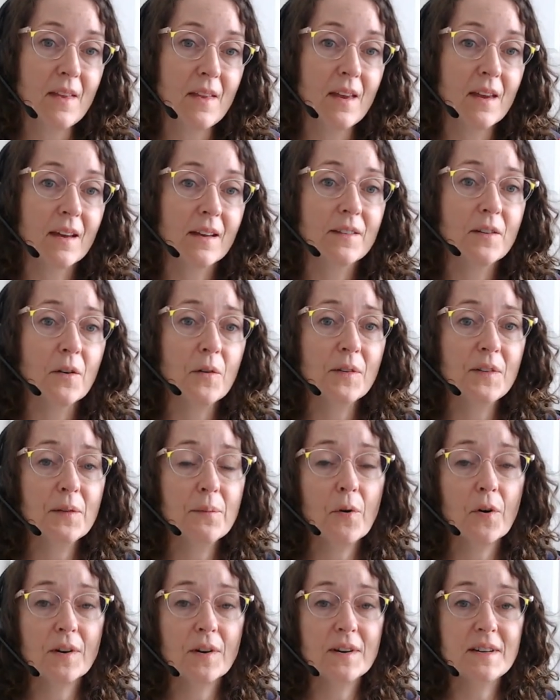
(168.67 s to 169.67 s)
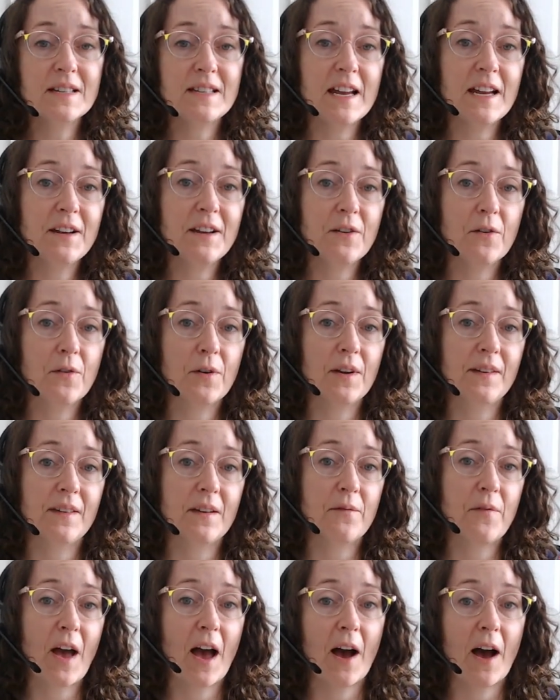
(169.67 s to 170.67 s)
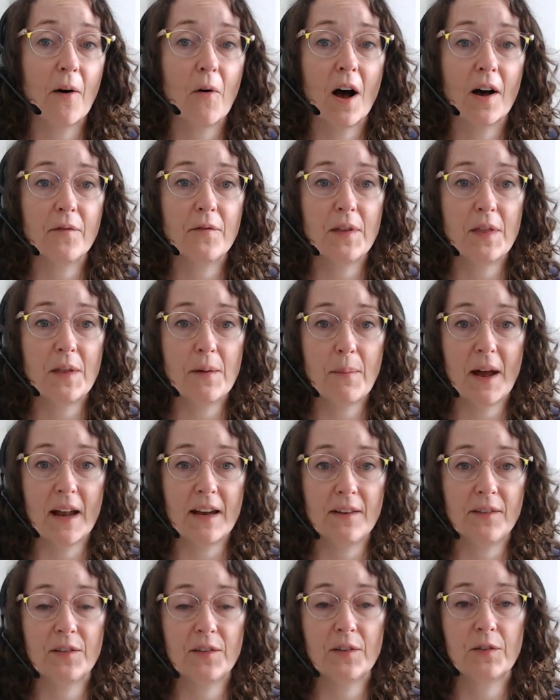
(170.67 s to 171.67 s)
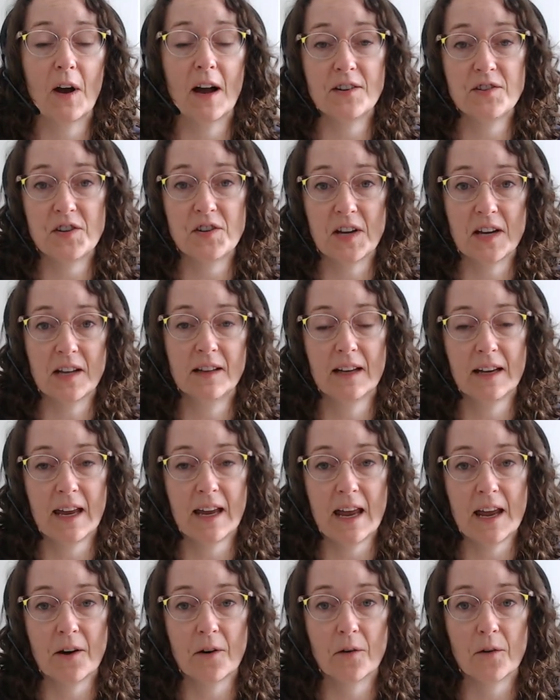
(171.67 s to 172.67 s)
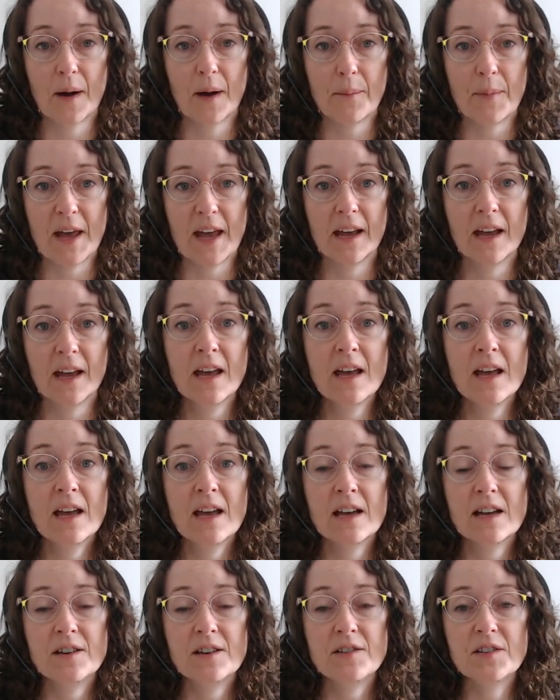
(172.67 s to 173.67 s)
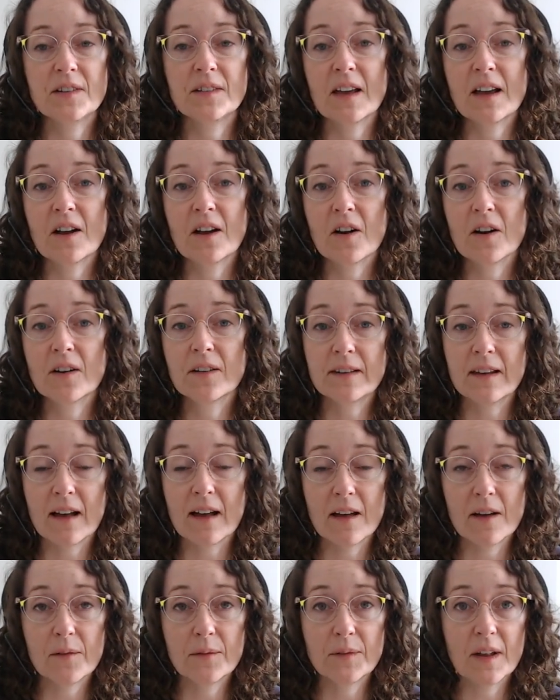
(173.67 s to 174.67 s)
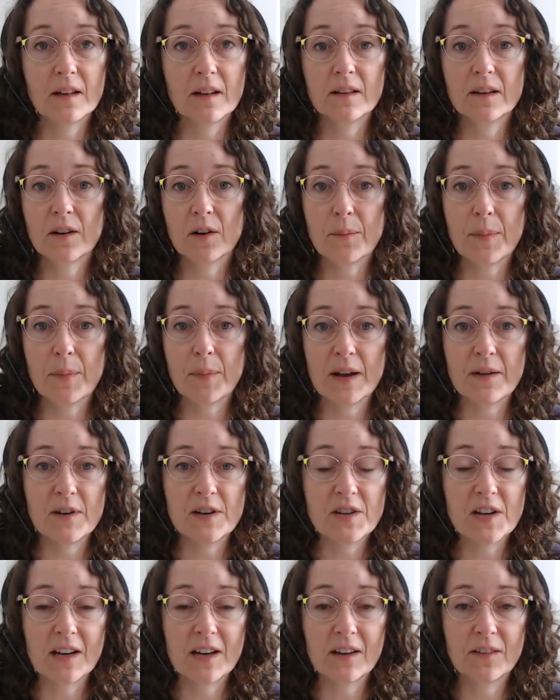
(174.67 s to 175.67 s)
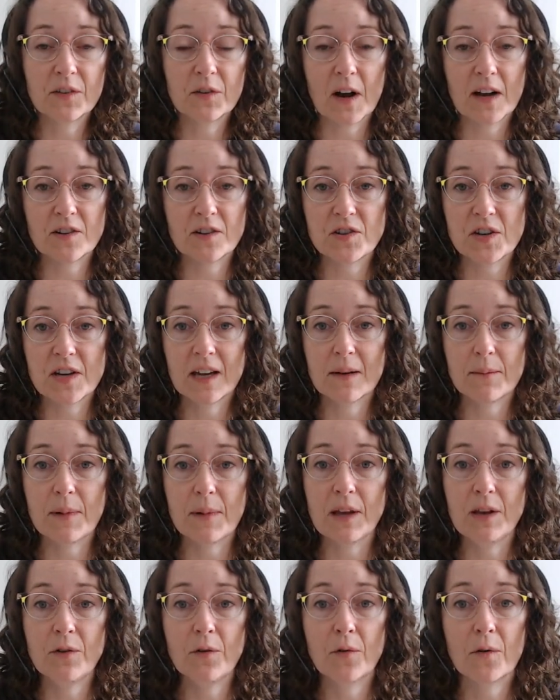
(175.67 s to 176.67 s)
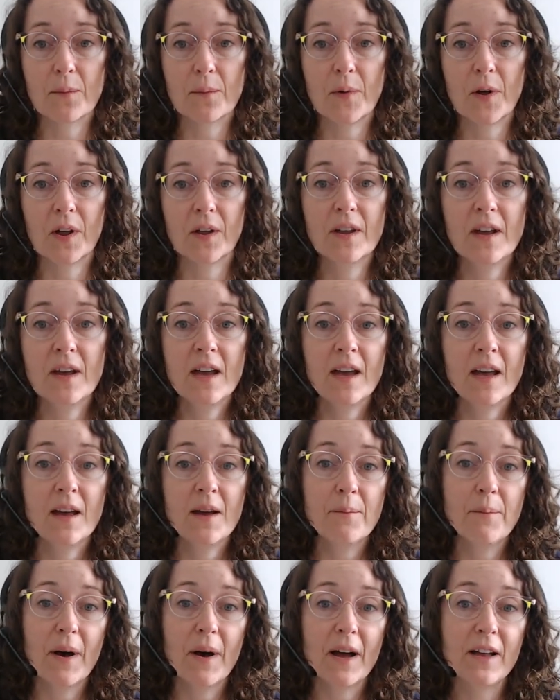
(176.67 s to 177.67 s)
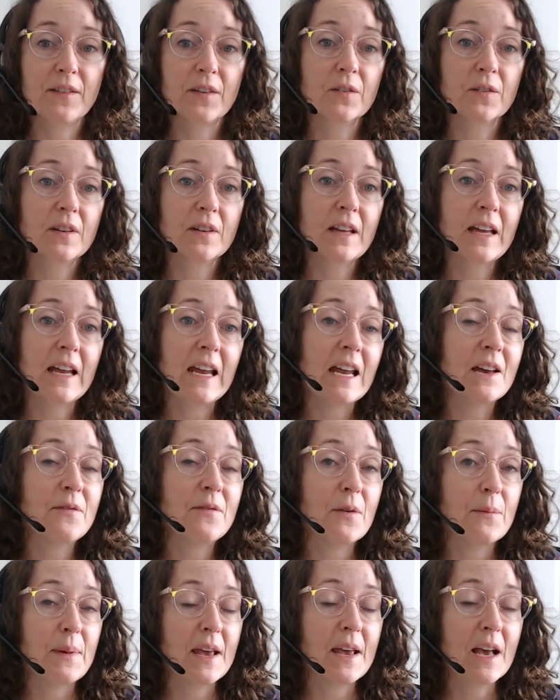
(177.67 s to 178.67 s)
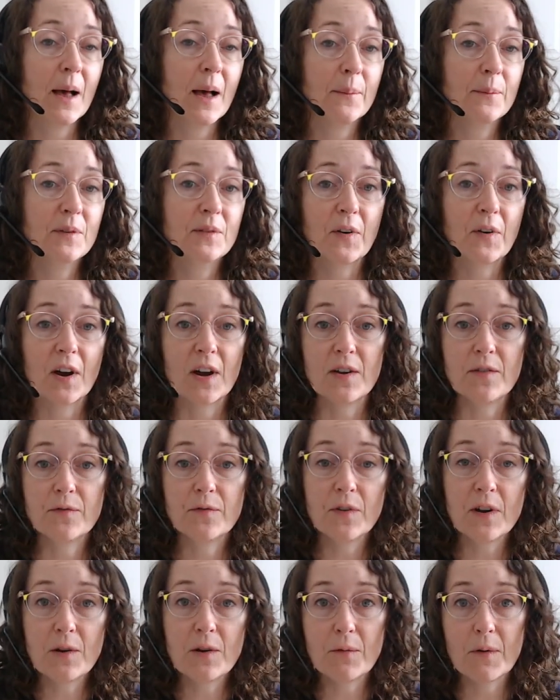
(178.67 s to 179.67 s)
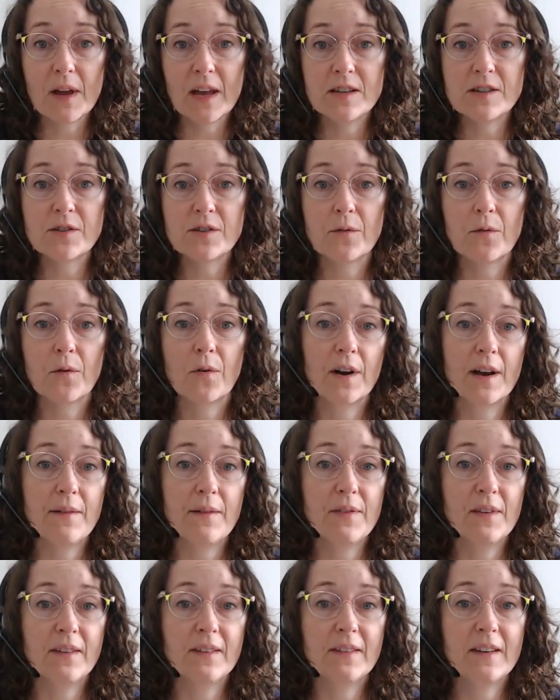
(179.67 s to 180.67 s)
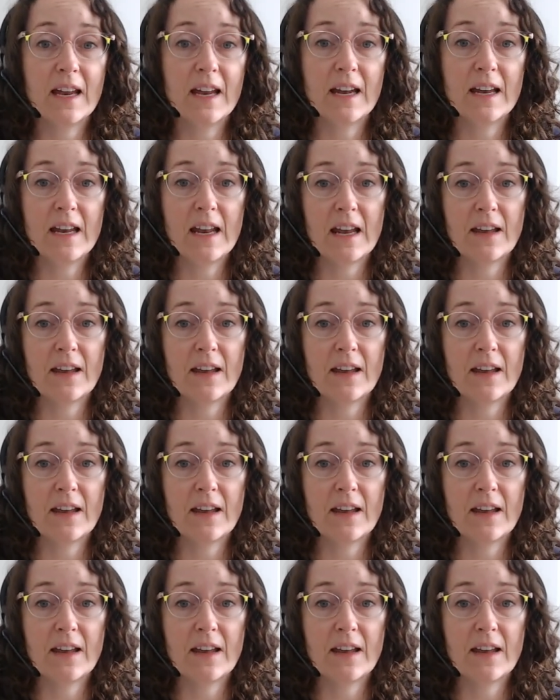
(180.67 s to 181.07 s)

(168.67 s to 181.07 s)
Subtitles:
So it's important to take notice of how often the pet is scratching, licking, or rubbing. Just like ourselves, a little bit of itching and scratching can be normal, but certainly if it becomes very frequent or if the skin is